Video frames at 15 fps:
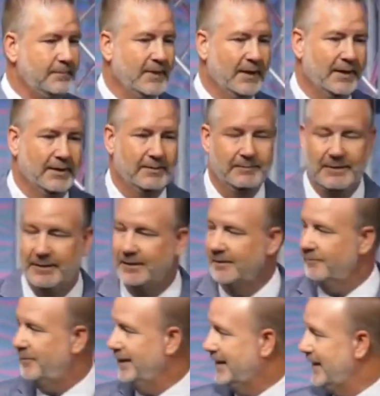Um,
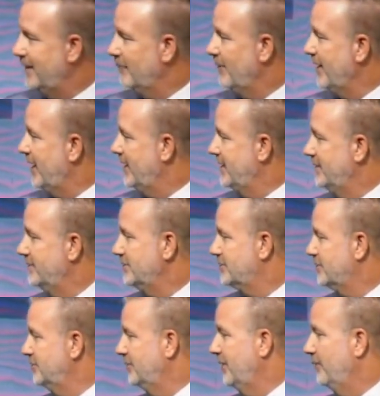but again, we got healing
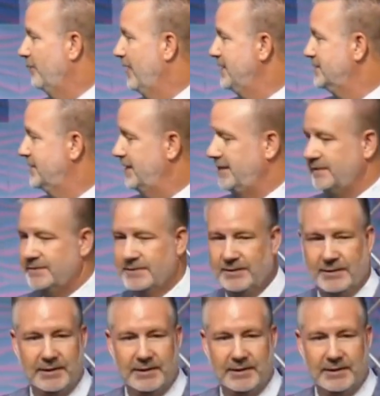school on Wednesdays.